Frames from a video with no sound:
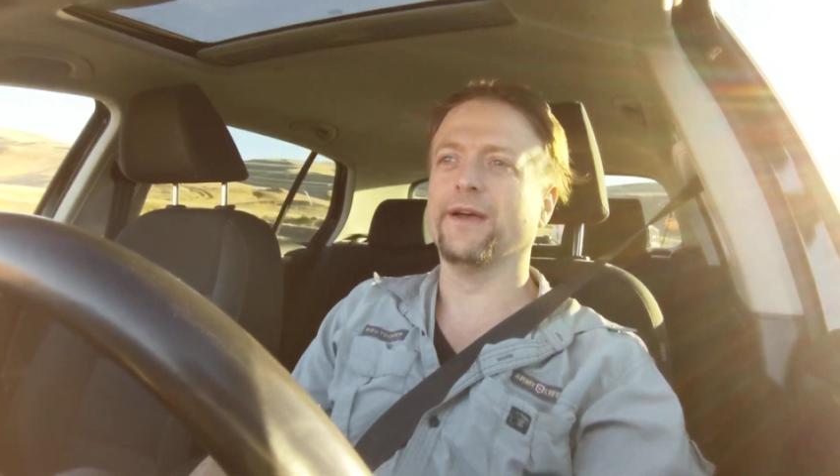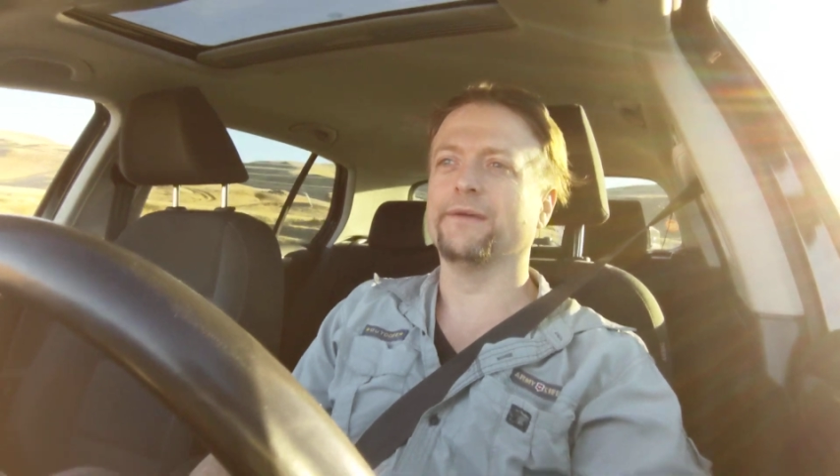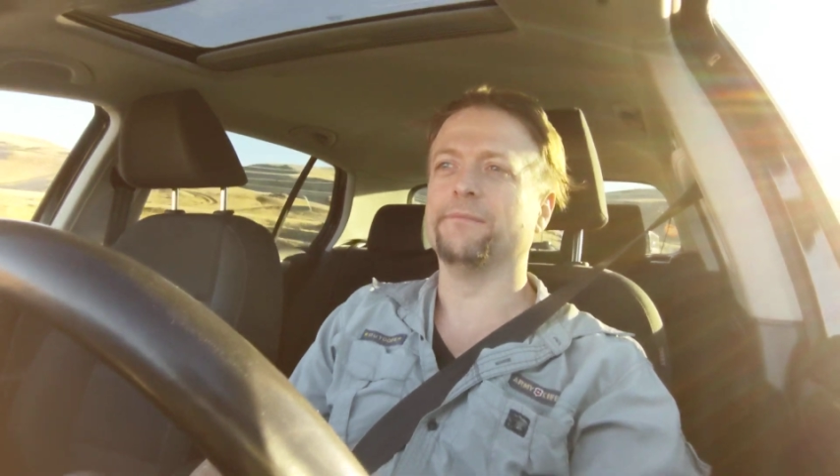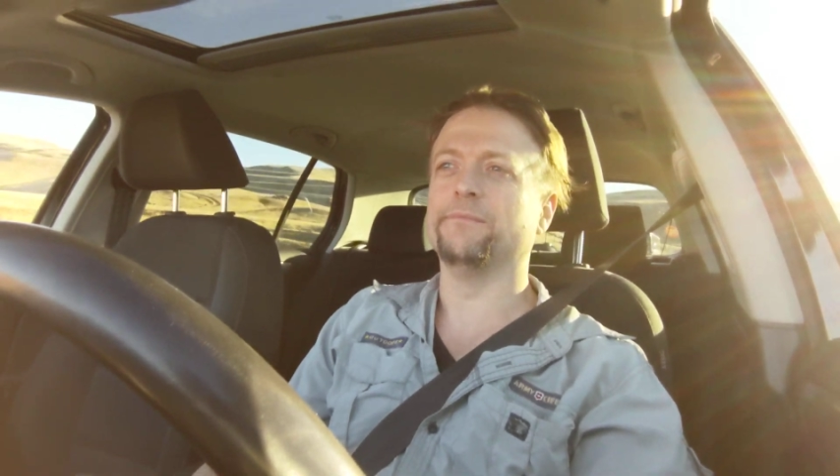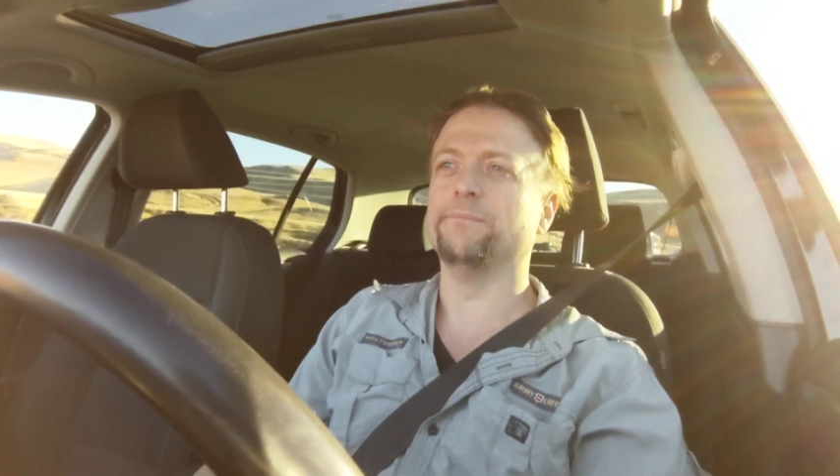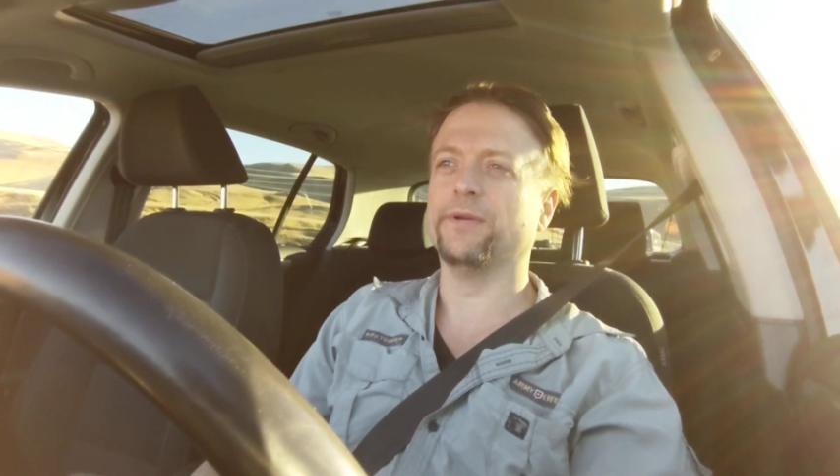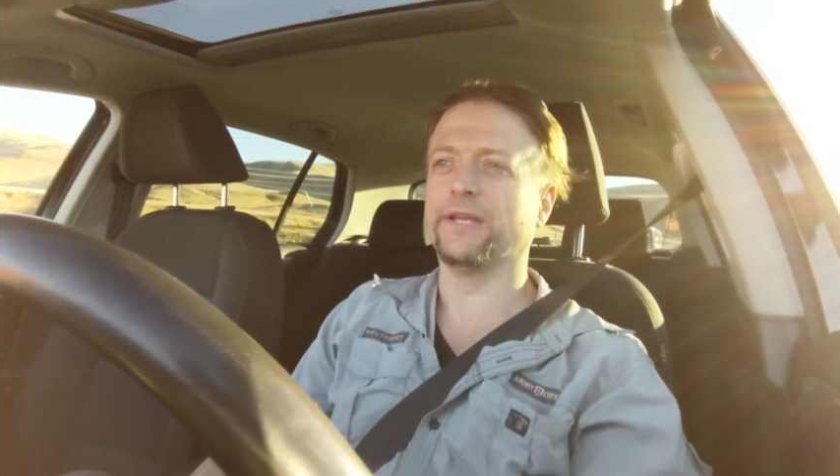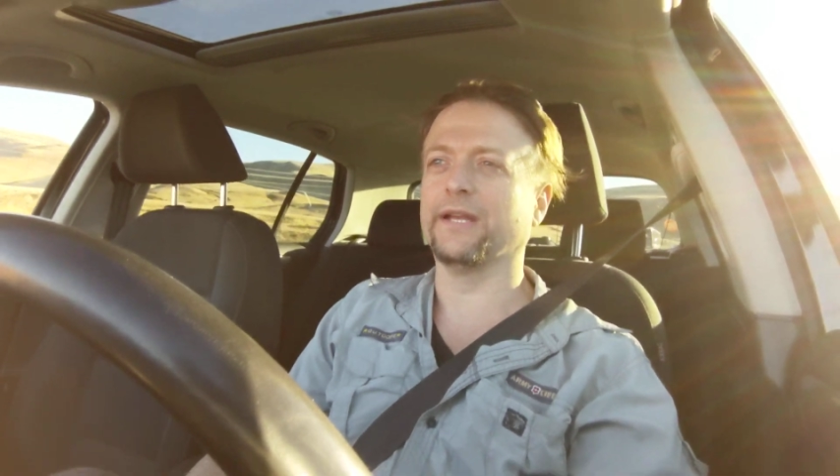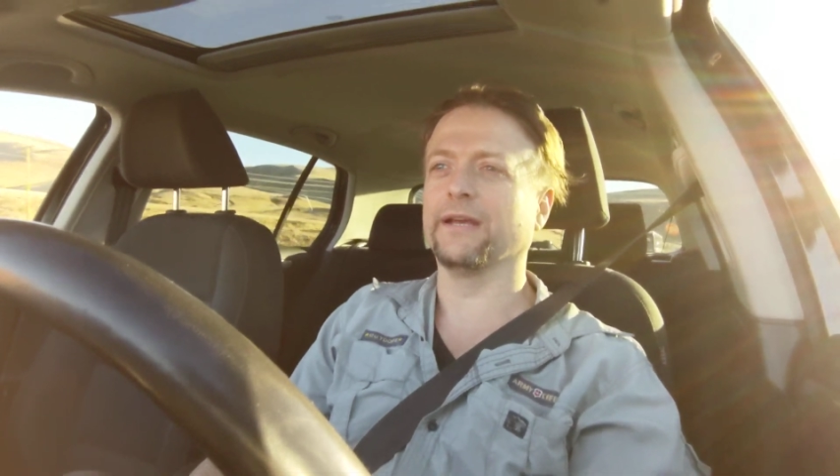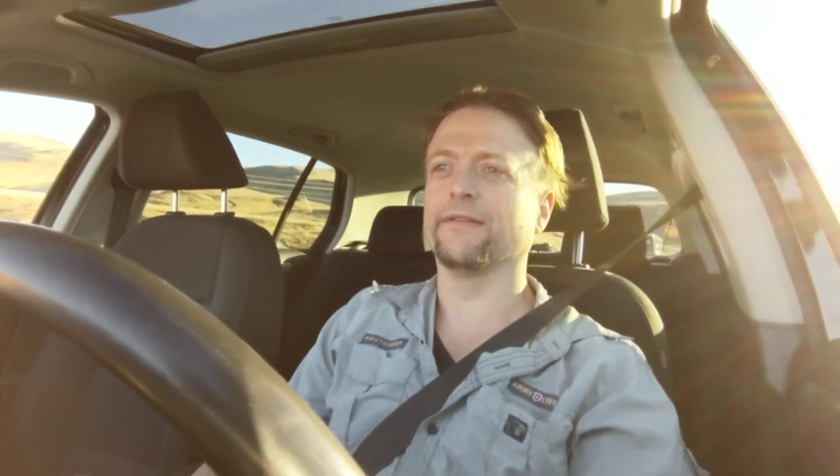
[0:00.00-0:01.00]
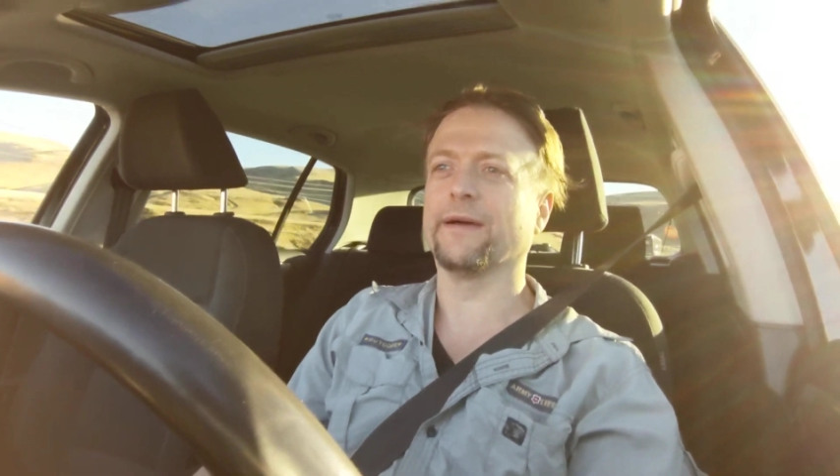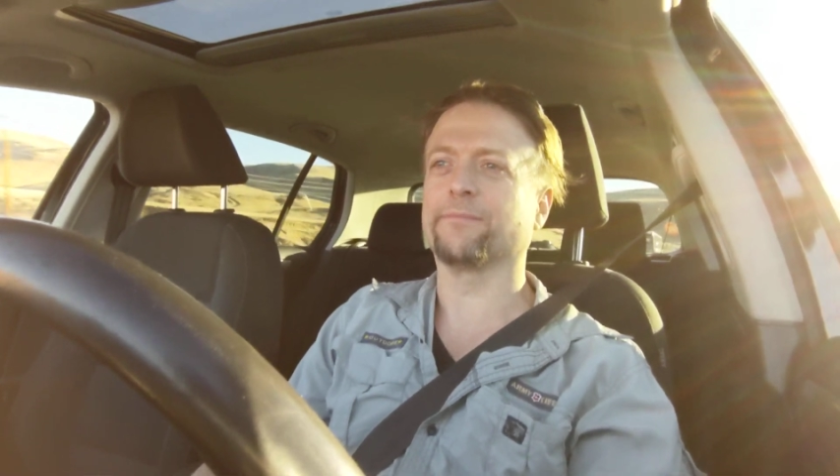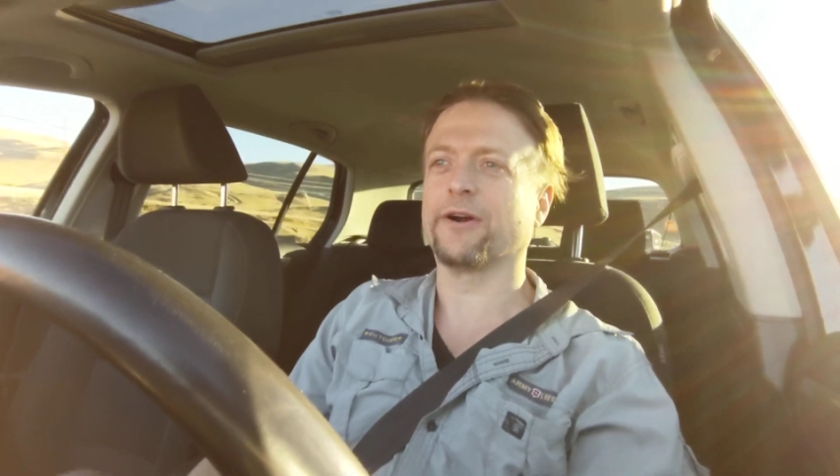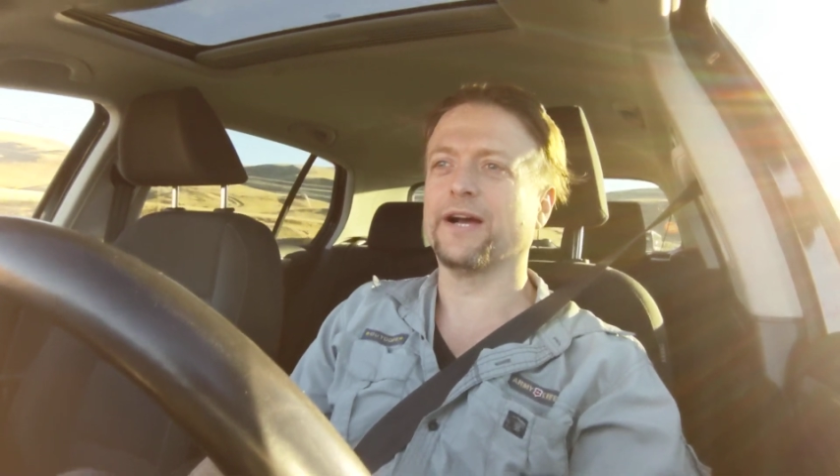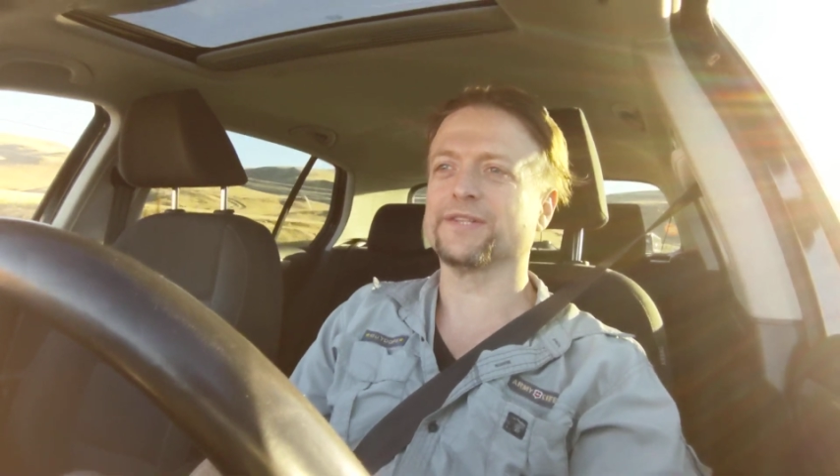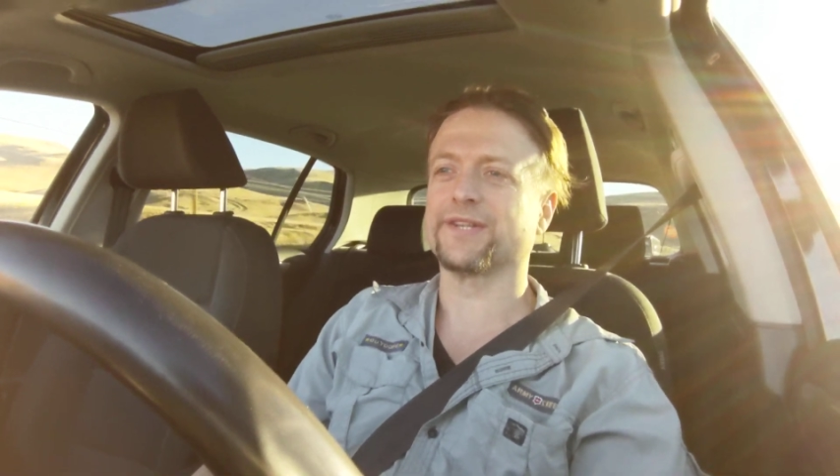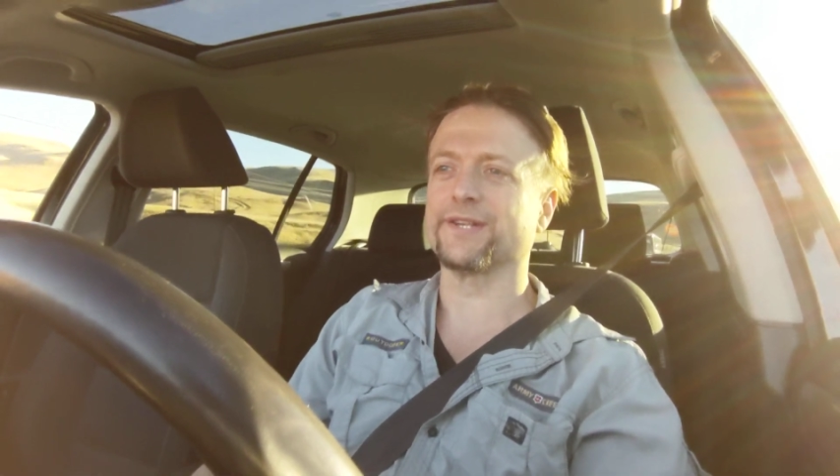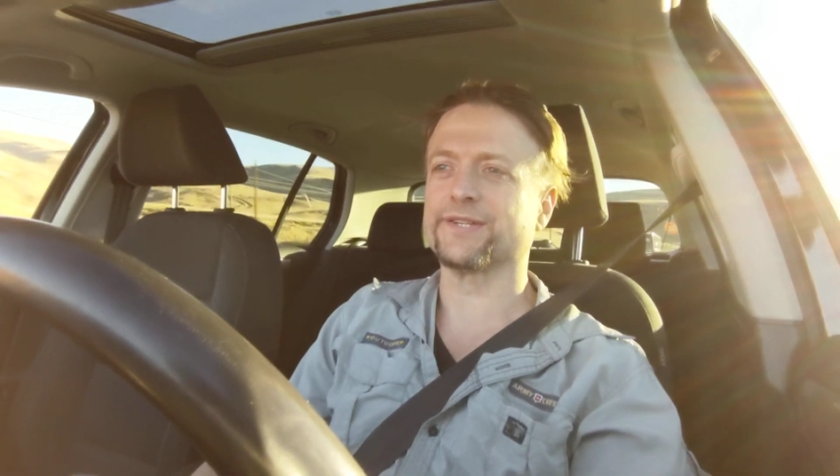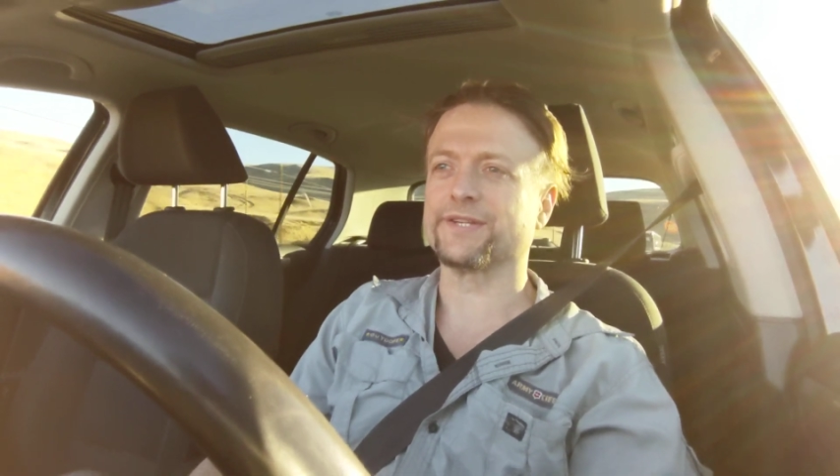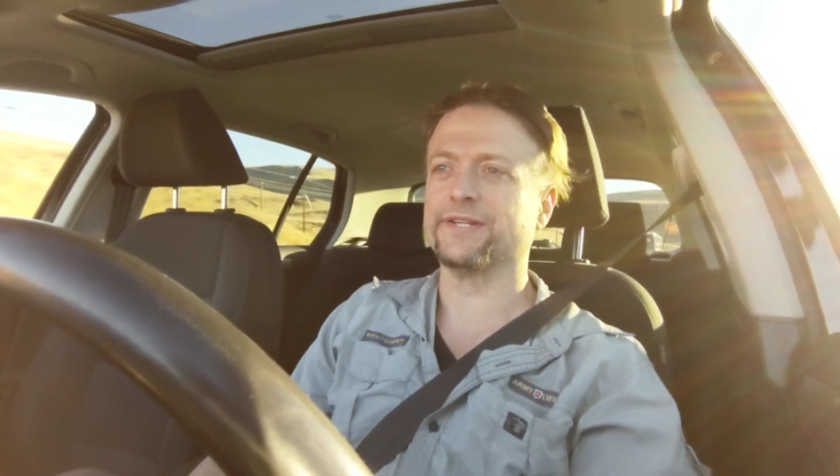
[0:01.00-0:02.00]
the beginning of that process,